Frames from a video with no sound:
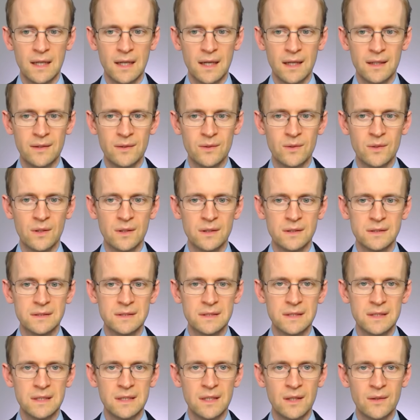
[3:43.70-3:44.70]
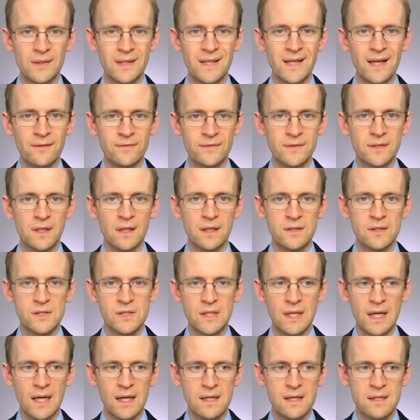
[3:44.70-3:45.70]
you can't gift her
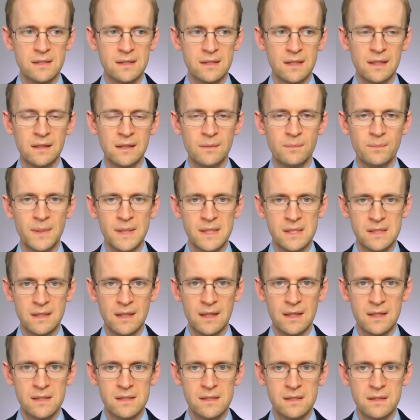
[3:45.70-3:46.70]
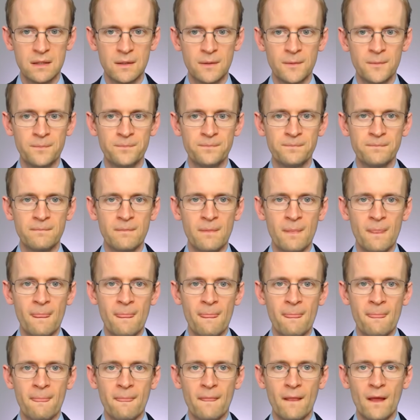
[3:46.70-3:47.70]
shares in the business
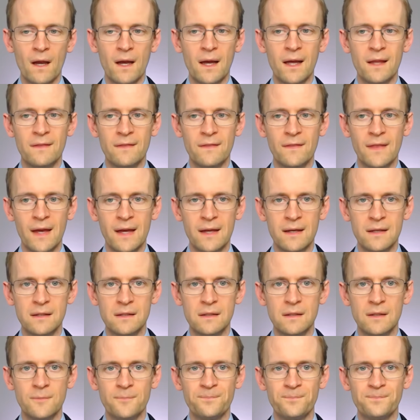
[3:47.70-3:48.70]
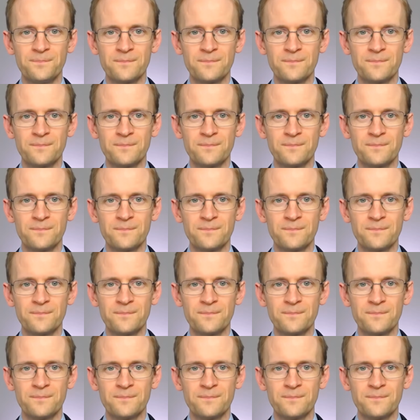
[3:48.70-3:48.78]
and then